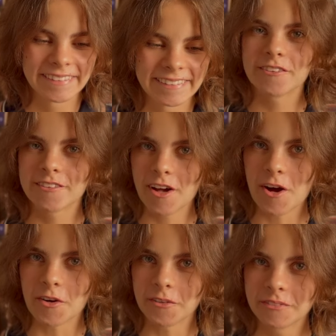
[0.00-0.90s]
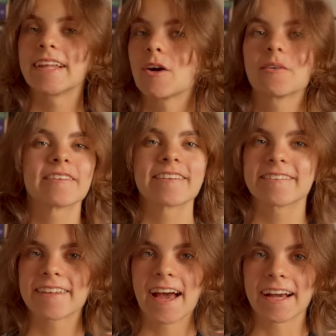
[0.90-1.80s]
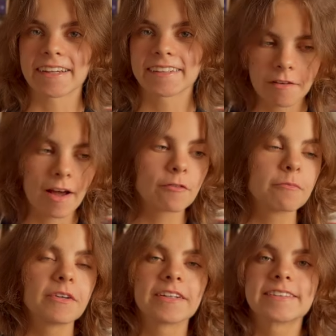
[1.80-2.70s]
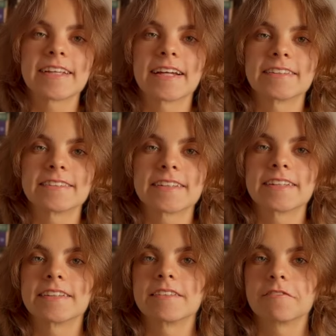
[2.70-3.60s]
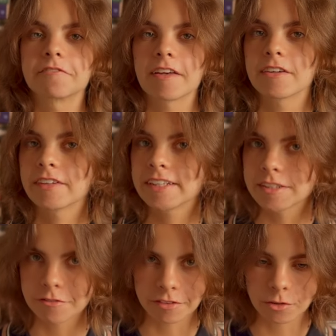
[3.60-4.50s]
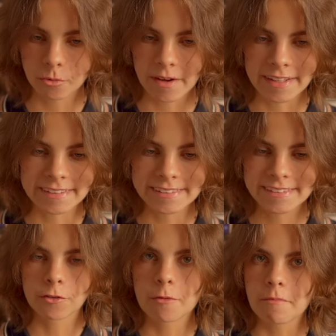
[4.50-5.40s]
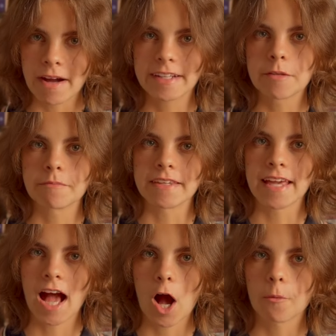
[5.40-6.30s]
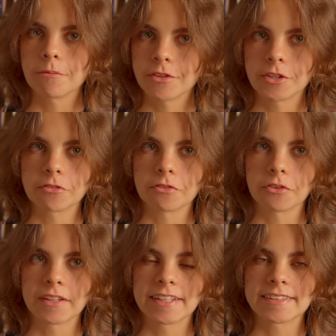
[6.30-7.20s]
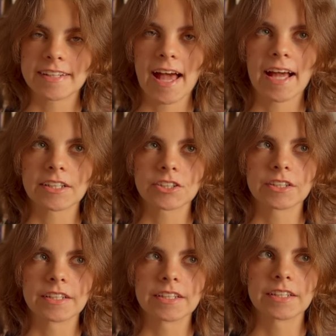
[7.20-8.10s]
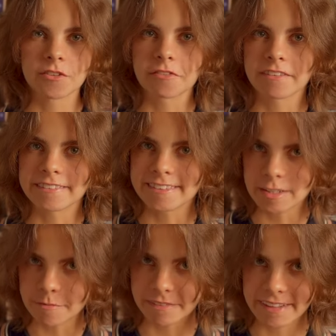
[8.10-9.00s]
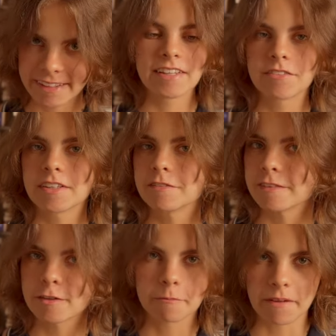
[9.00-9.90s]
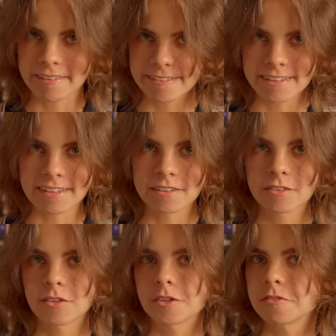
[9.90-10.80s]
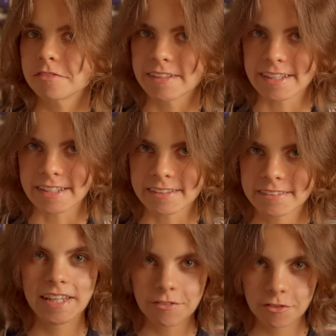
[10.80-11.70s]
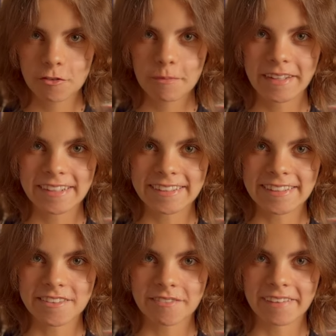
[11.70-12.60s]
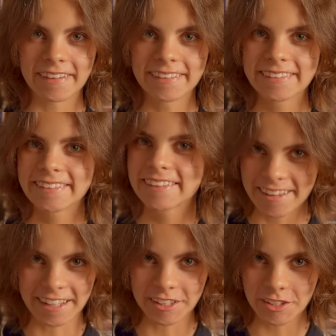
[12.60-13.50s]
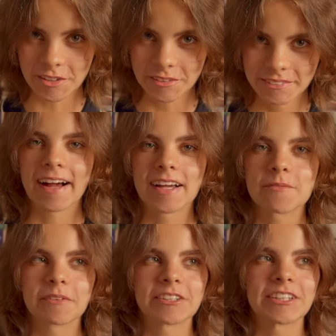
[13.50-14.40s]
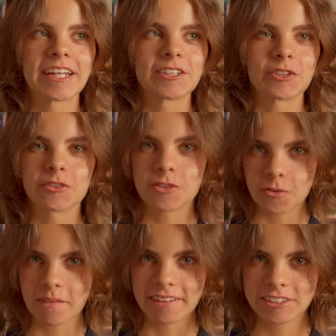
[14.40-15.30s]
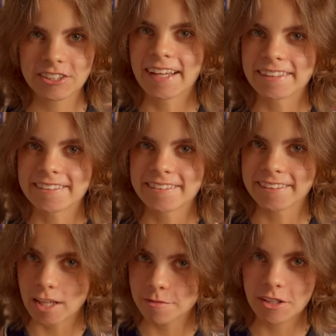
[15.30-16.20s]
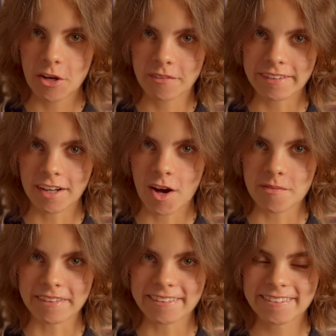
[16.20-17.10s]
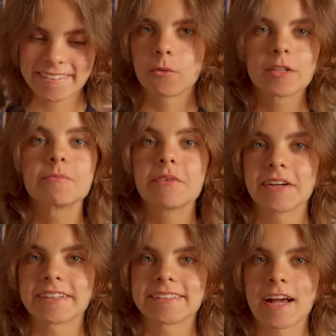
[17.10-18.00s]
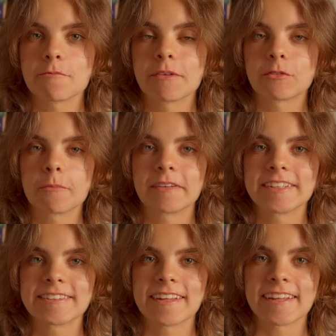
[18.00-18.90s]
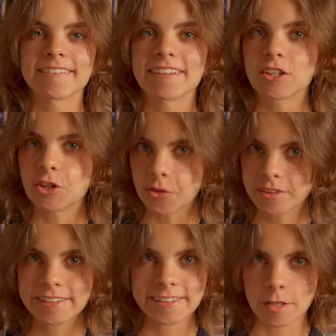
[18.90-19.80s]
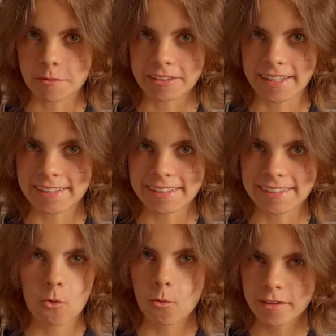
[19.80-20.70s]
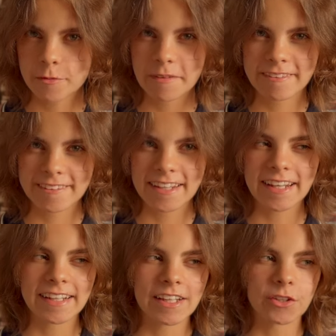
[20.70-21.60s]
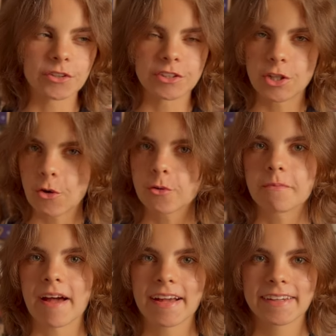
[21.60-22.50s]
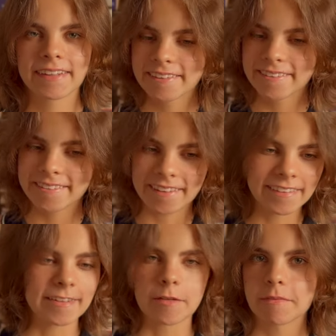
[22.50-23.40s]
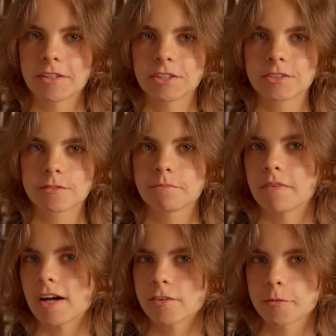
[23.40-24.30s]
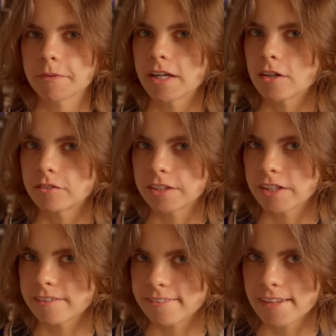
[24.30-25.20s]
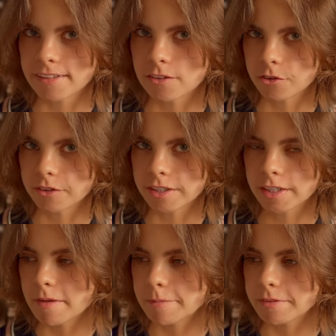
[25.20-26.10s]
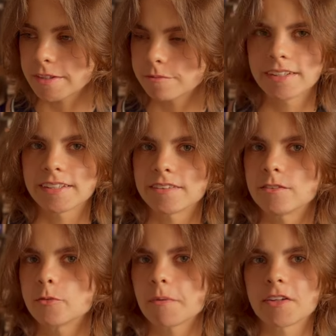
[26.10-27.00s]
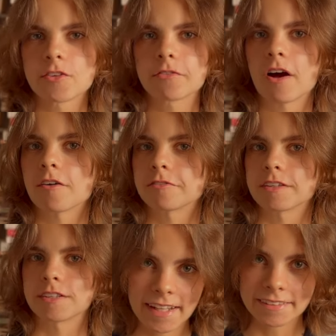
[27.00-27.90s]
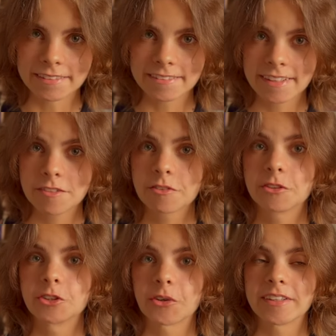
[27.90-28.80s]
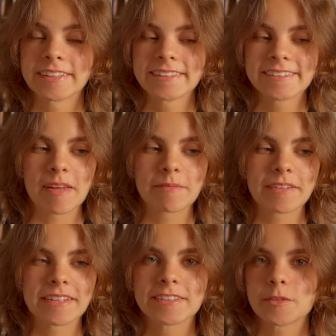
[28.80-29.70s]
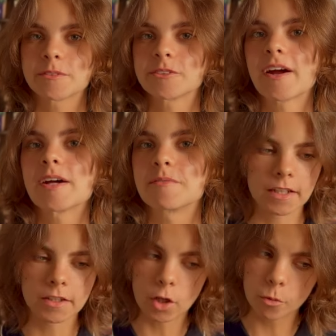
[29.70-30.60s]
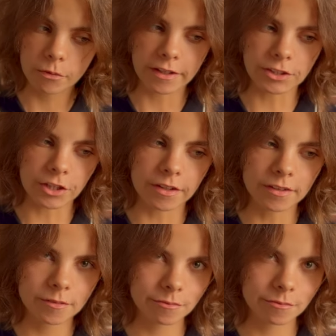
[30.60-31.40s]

So that was the stack. 5 books that in very different ways reminded me how beautiful it is actually to feel deeply, even if it's messy or fleeting. If you've made it this far, thank you. I appreciate you so much. And let me know in the comments what books have been romanticizing your summer lately. What's been sitting in your tote bag, sun damaged, possibly covered in sand, or maybe in spots of coffee. And if you enjoy this, maybe subscribe. No pressure,